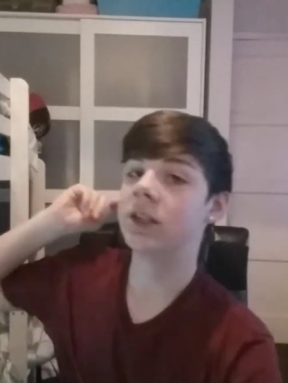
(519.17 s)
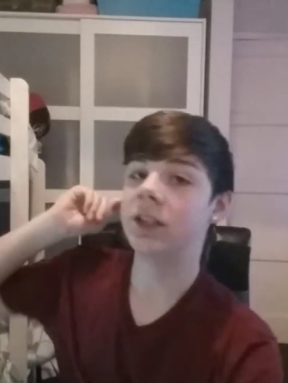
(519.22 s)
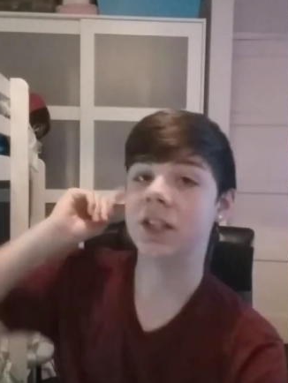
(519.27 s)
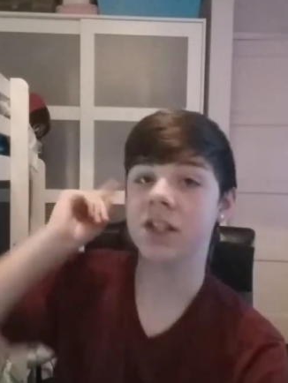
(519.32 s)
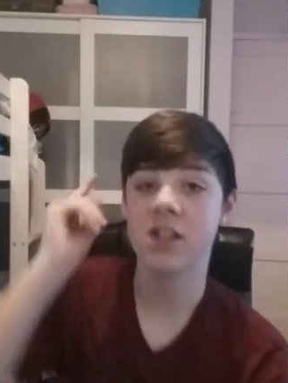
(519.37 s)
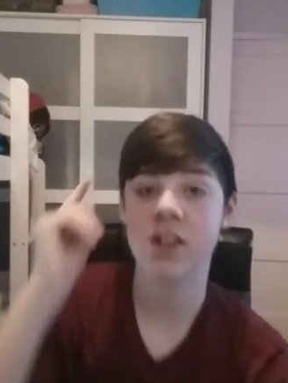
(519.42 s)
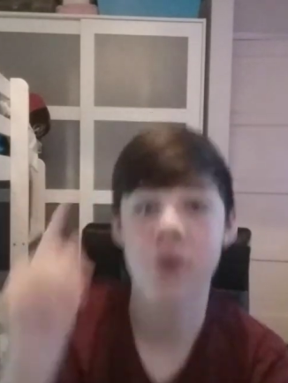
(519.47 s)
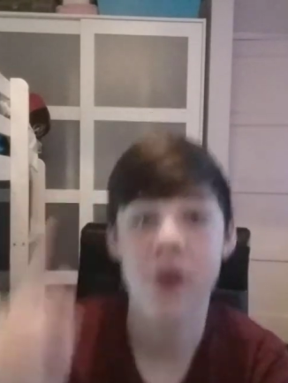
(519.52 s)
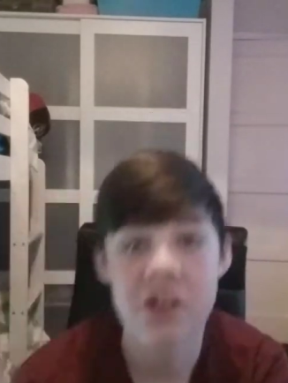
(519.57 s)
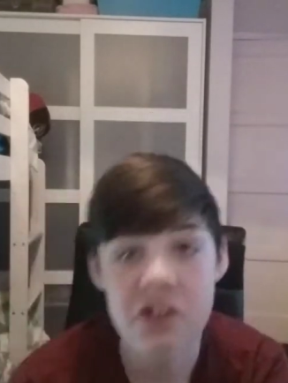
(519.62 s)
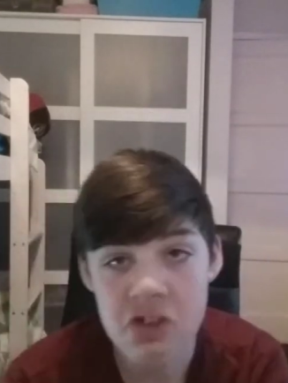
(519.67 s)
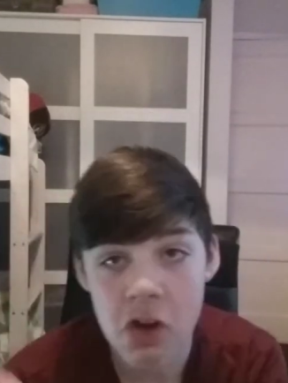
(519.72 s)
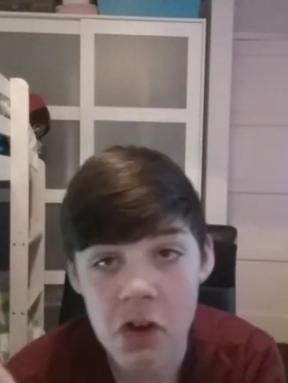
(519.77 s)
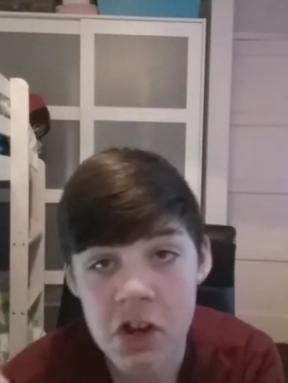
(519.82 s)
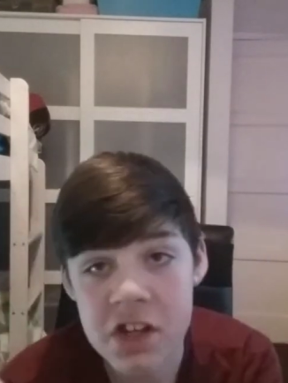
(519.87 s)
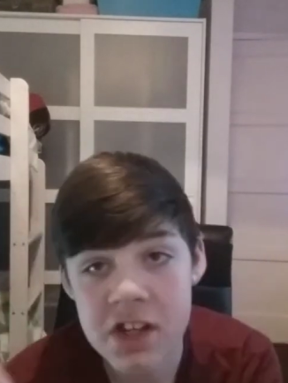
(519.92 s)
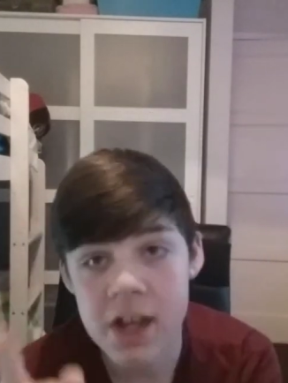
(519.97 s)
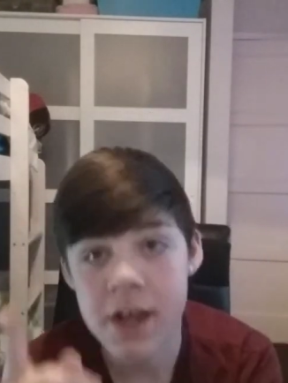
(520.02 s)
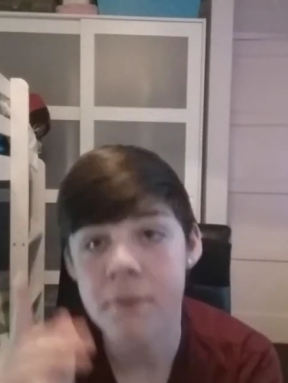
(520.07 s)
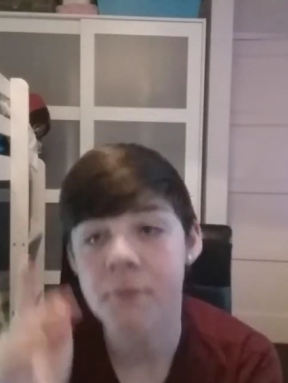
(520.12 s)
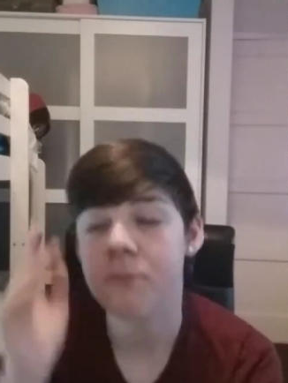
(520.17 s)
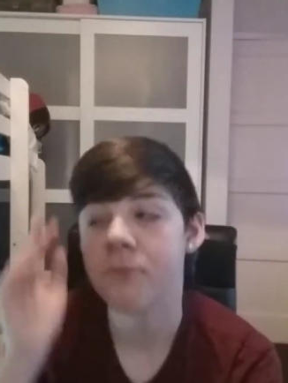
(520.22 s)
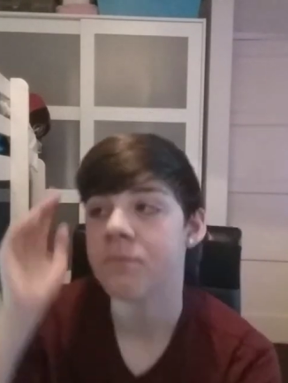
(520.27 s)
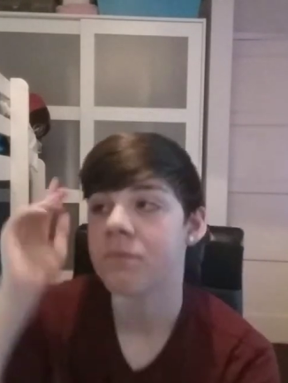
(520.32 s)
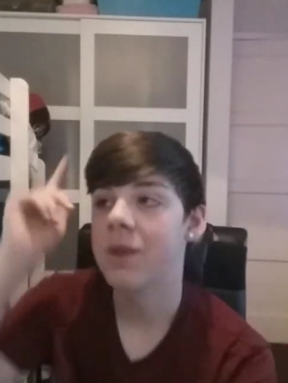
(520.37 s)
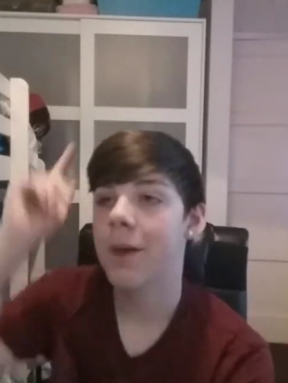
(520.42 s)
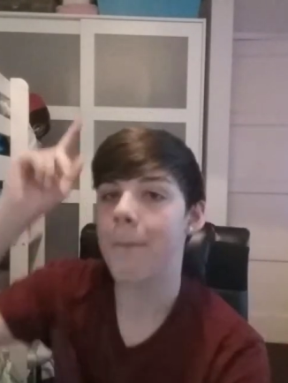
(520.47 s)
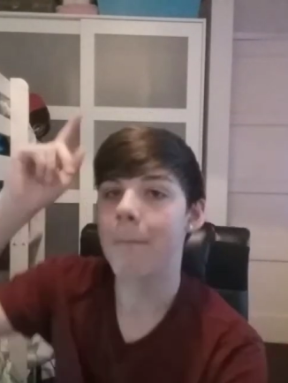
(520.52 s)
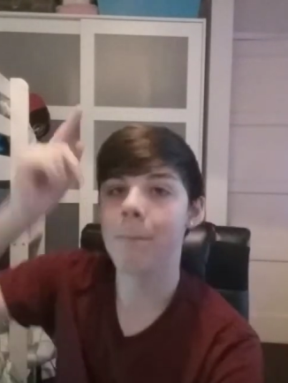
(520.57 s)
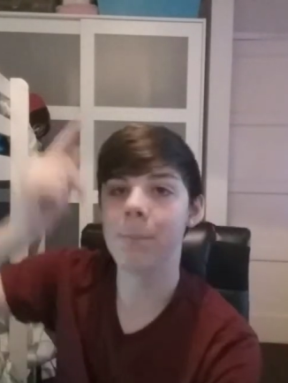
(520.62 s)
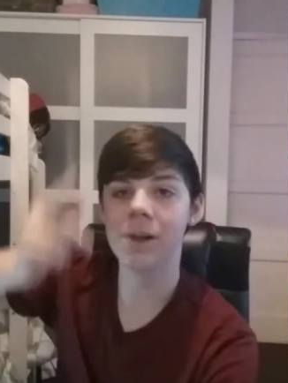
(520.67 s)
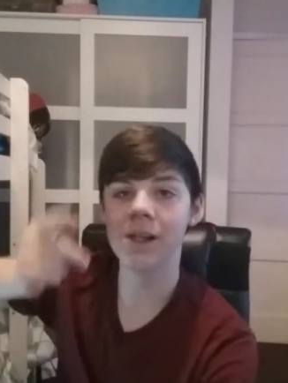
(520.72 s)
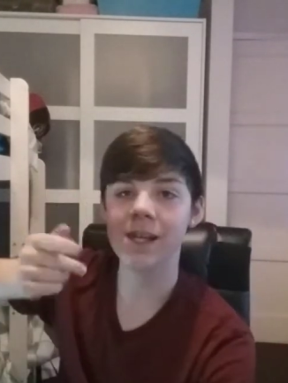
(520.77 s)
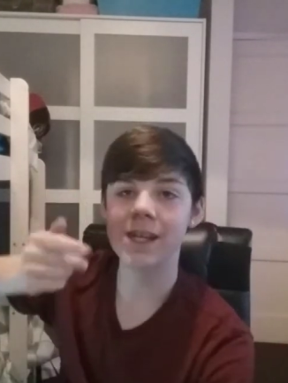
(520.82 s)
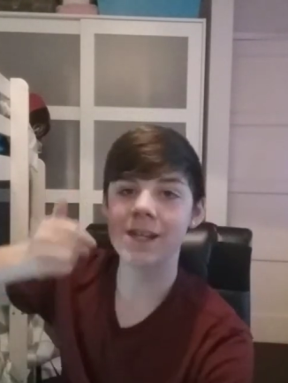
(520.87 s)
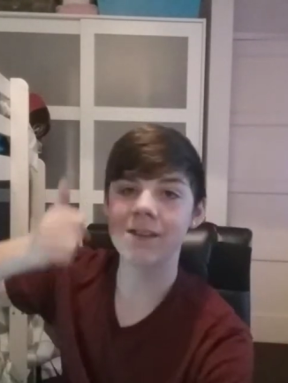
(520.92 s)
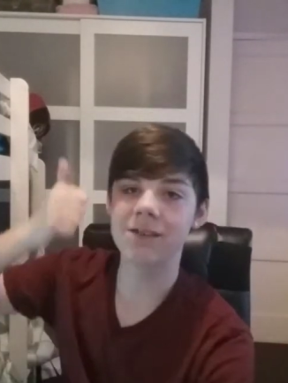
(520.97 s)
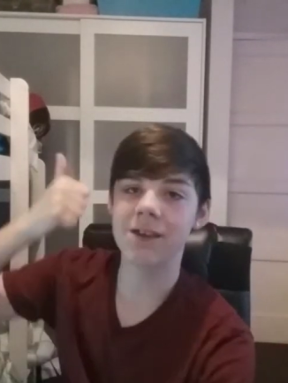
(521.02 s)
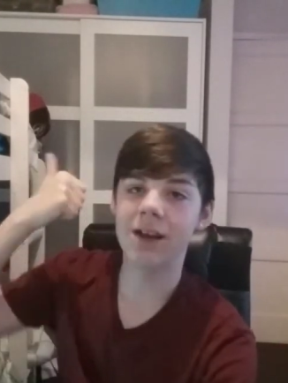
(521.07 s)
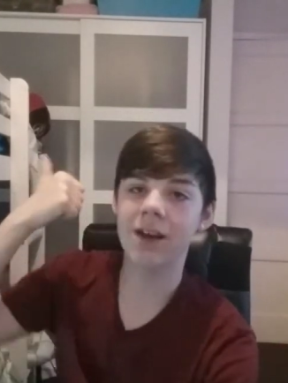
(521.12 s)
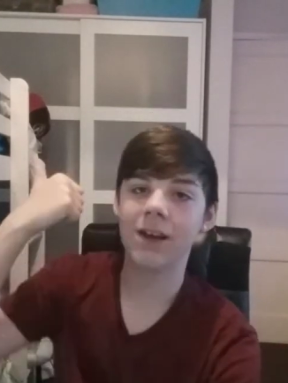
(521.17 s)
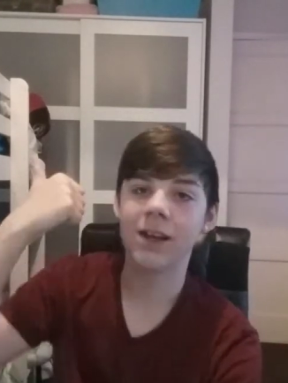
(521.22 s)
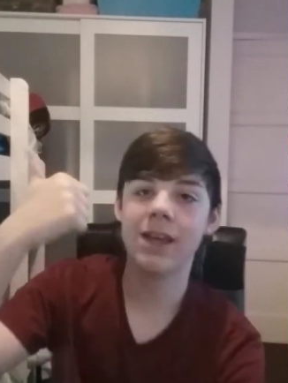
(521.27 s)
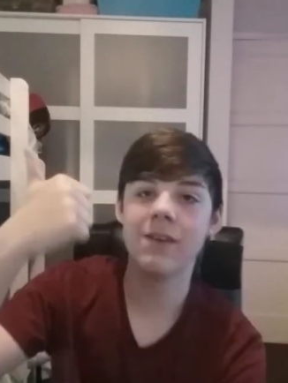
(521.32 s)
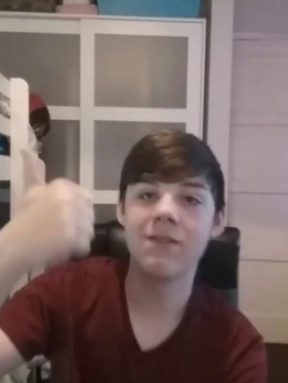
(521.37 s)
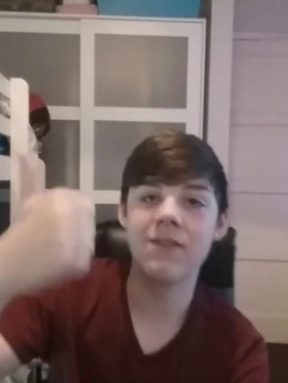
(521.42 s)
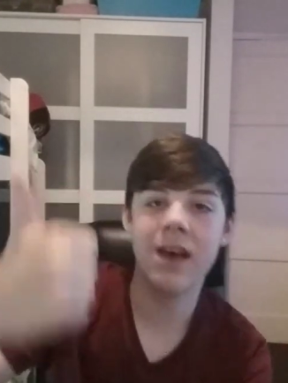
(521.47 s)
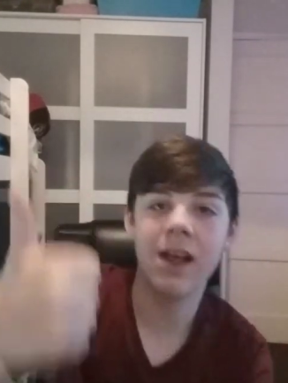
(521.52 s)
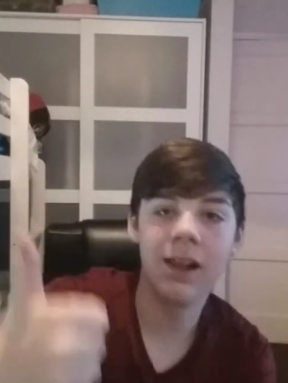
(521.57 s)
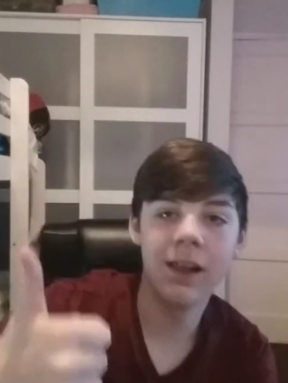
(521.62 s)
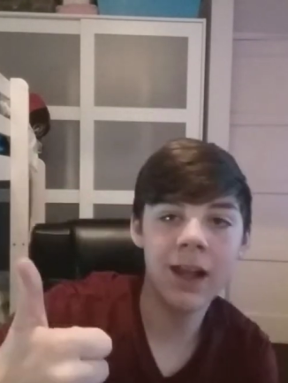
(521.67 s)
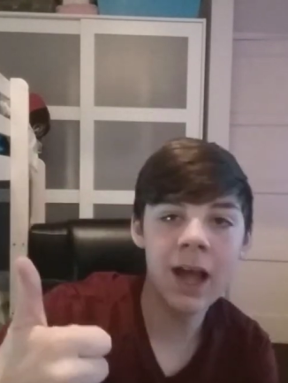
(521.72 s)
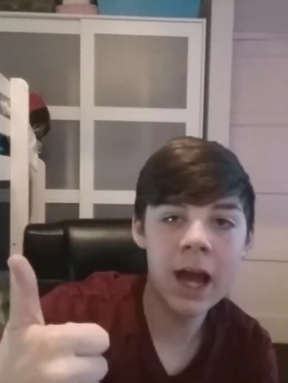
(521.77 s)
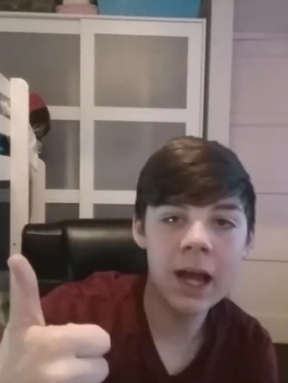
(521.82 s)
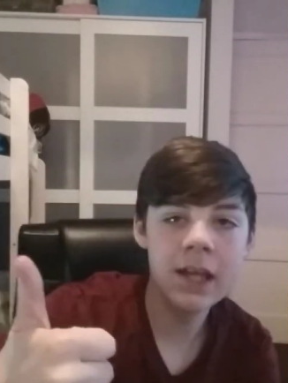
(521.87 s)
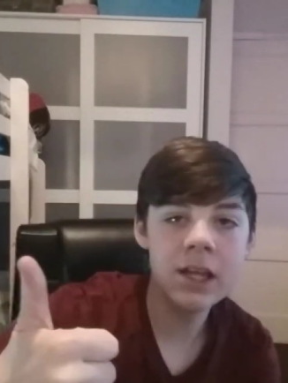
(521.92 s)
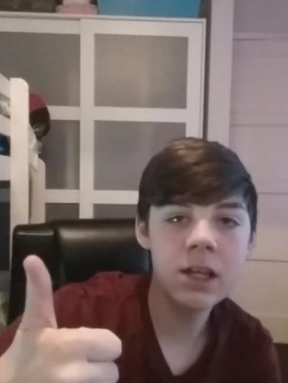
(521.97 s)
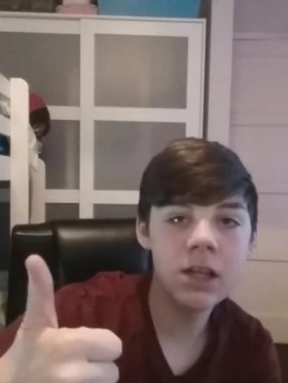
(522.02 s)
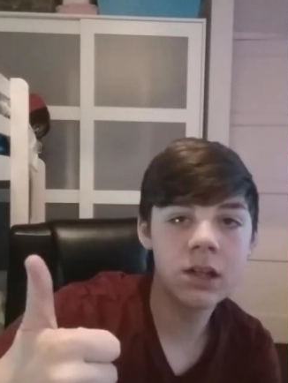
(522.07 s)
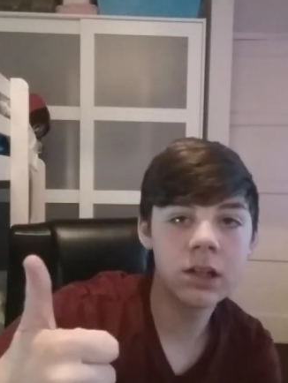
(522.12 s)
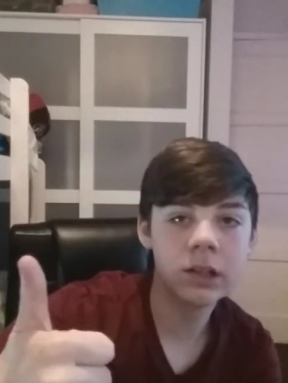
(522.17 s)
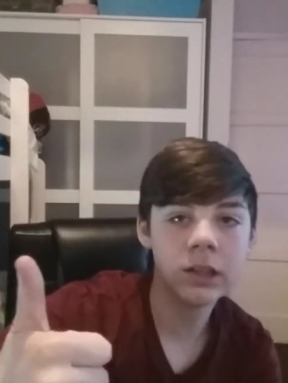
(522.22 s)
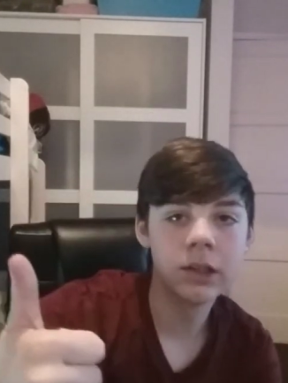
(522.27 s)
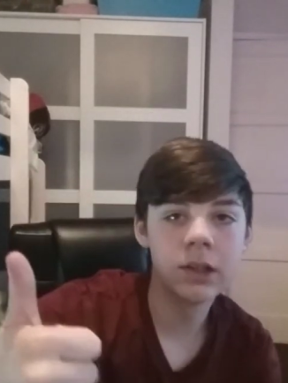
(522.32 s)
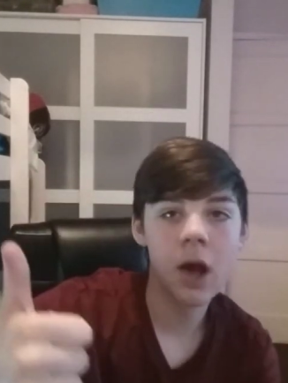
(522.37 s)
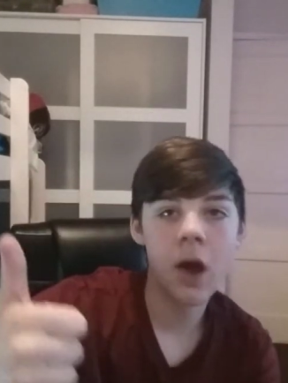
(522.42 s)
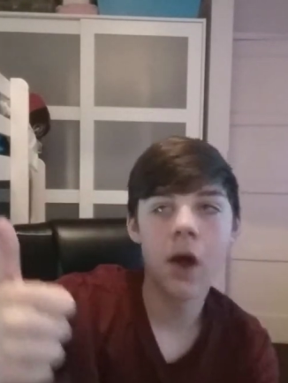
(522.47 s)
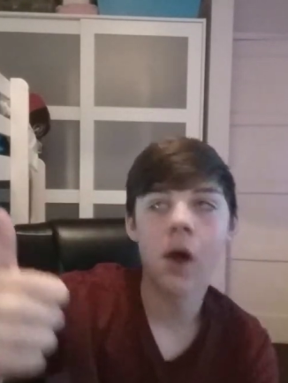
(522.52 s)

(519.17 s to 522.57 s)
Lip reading: and you enjoyed it, please give it a like,